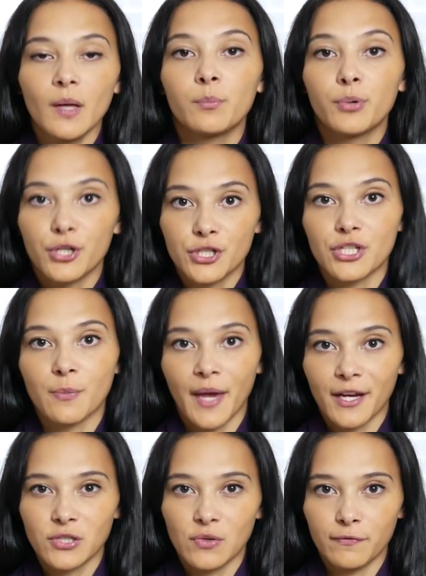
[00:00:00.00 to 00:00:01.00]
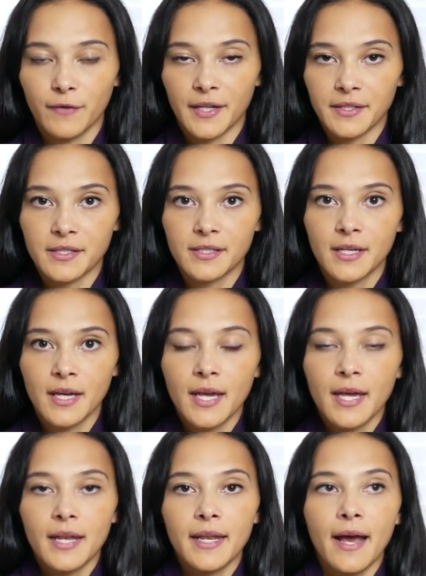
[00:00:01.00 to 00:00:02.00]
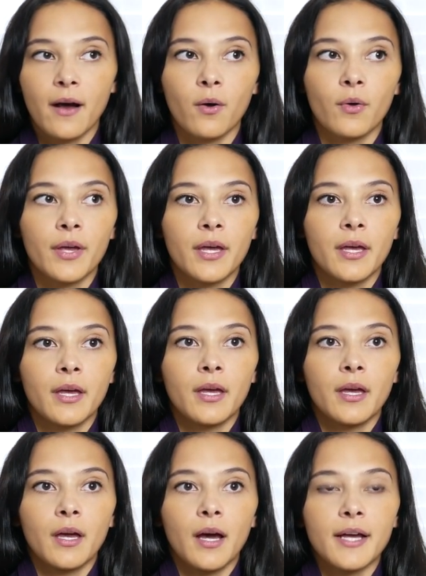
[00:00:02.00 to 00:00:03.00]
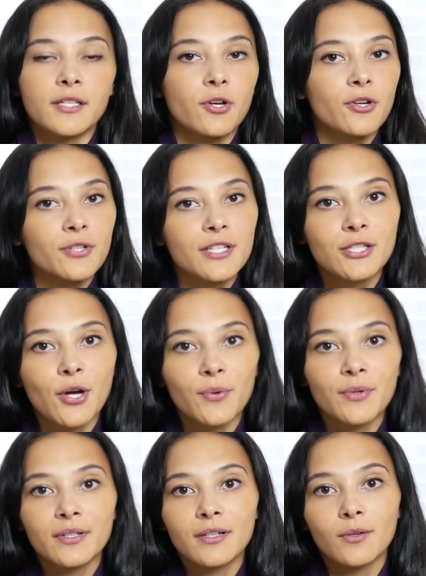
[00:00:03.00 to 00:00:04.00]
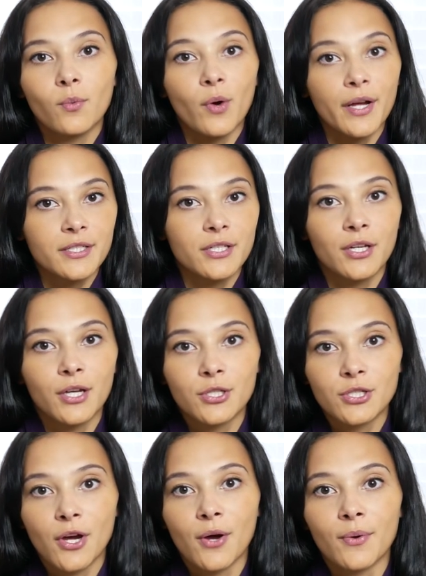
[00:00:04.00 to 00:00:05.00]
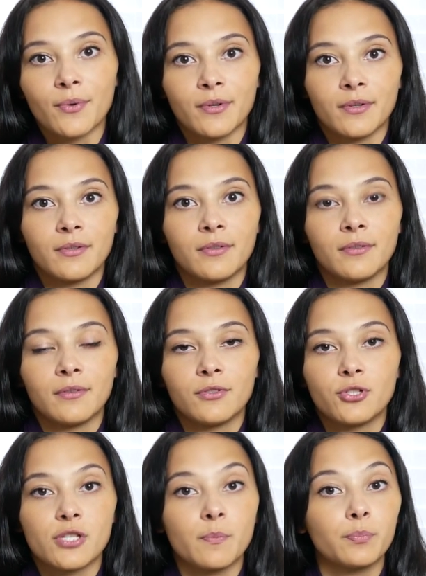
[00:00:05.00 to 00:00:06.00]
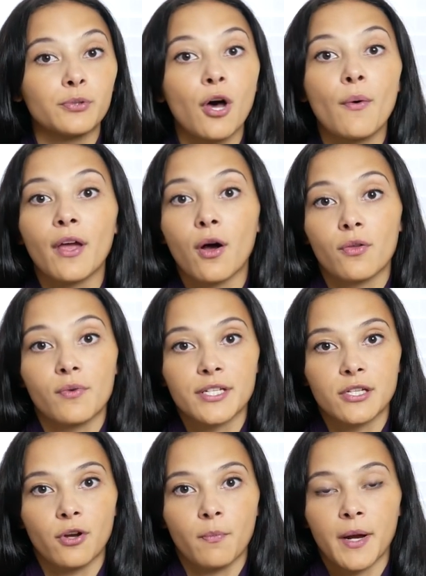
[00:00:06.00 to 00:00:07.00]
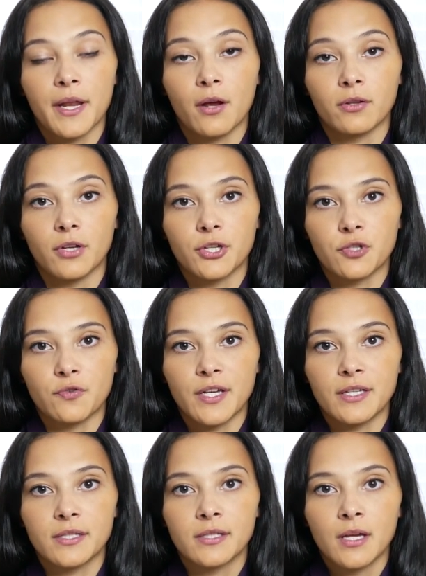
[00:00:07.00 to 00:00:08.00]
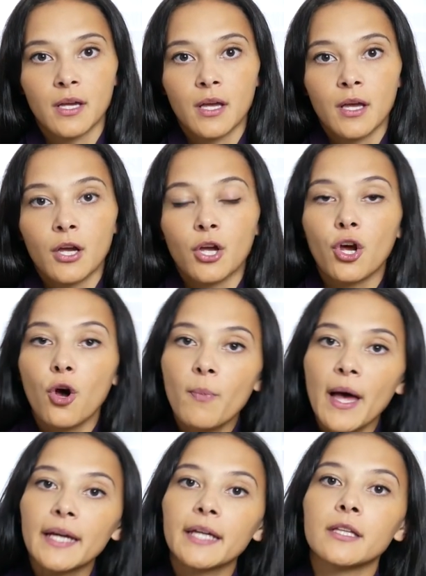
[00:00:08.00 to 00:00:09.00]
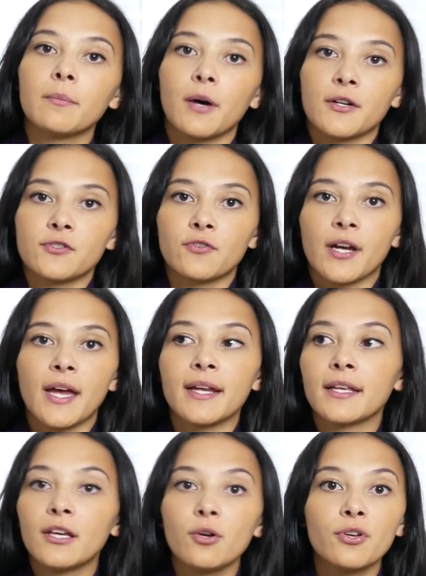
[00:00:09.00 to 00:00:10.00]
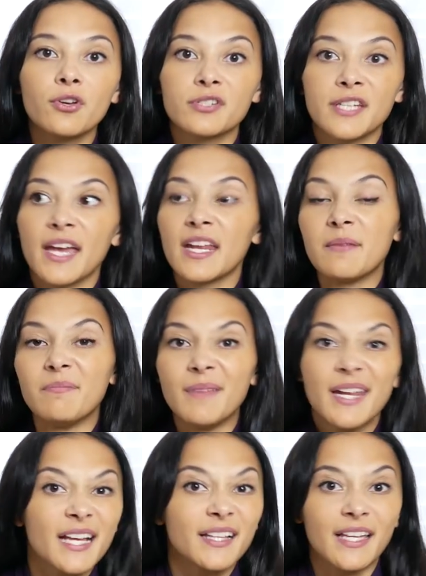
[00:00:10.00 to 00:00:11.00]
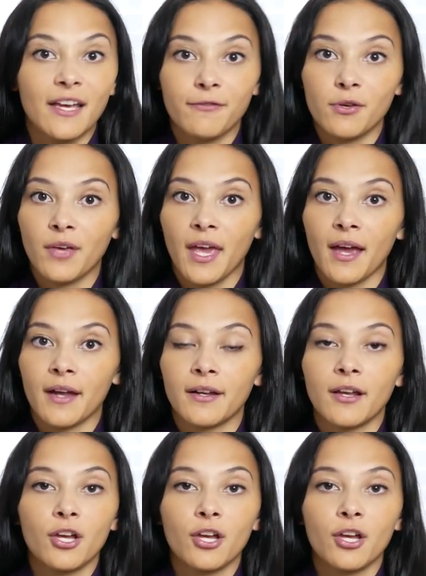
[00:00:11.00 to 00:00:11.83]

push some extra funds. Now, I certainly don't want to condone just blowing all the rest of your money on luxuries. Go back in the mantra and kill your debt immediately if you can.